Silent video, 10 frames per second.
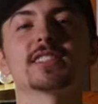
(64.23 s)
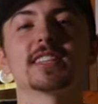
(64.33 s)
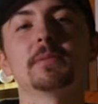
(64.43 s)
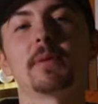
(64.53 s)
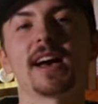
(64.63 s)
the
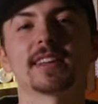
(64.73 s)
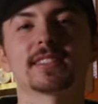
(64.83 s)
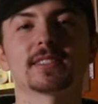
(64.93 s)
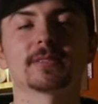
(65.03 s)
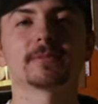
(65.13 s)
ski
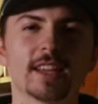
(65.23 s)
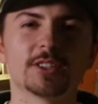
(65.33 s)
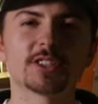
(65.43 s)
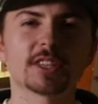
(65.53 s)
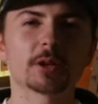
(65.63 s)
pass.
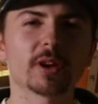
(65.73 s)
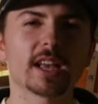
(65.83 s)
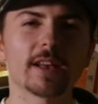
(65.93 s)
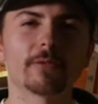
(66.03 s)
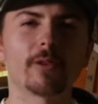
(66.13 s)
Just a
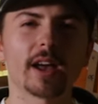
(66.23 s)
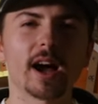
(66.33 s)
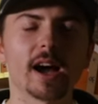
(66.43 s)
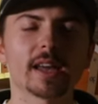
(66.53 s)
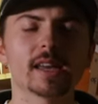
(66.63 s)
quick
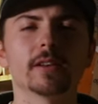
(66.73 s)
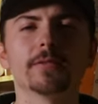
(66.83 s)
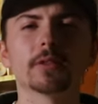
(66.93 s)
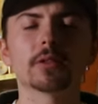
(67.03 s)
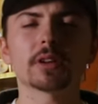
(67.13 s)
FYI,
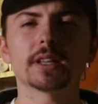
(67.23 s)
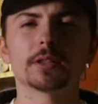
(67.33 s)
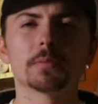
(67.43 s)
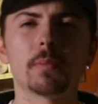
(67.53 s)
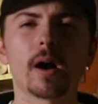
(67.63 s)
if you're looking
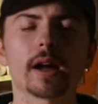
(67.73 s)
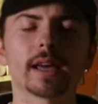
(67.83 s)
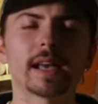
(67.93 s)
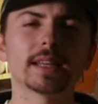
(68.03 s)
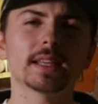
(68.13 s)
to buy
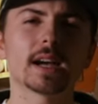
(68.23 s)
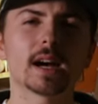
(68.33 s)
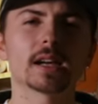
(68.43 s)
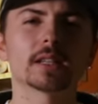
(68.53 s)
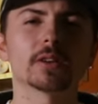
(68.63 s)
any
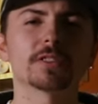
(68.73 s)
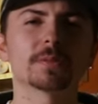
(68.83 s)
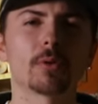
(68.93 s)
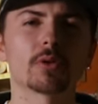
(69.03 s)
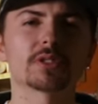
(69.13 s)
kind of
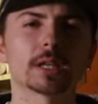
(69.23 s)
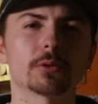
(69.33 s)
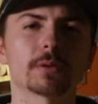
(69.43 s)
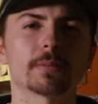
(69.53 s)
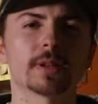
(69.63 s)
sports
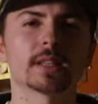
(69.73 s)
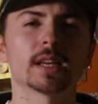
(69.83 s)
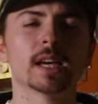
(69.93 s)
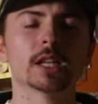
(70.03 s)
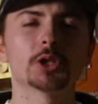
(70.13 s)
equipment,
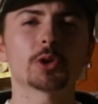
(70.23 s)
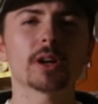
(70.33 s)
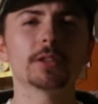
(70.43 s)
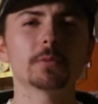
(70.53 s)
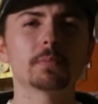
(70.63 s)

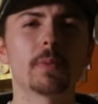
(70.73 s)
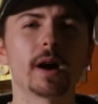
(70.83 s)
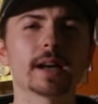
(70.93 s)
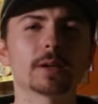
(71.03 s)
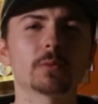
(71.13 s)
try to
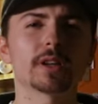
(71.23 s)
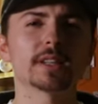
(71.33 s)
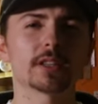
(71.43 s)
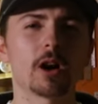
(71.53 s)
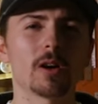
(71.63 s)
buy it when
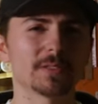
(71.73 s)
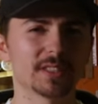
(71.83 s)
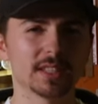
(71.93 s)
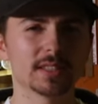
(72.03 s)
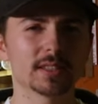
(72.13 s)
it's off
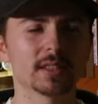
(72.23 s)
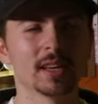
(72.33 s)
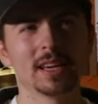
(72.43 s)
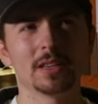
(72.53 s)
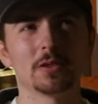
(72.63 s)
season.
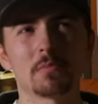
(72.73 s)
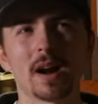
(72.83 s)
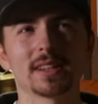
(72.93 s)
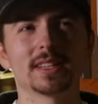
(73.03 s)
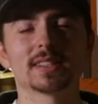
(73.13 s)
You
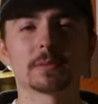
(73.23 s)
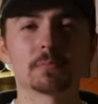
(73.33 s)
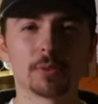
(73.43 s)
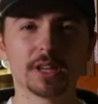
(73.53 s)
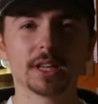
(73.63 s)
might get some
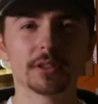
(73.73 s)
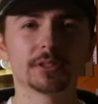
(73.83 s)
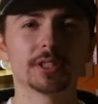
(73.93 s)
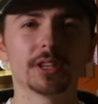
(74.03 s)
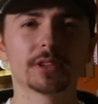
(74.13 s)
pretty
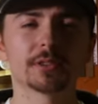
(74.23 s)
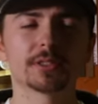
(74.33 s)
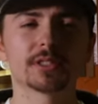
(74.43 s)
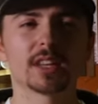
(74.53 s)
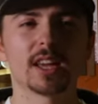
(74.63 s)
good
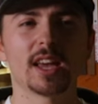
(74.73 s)
deals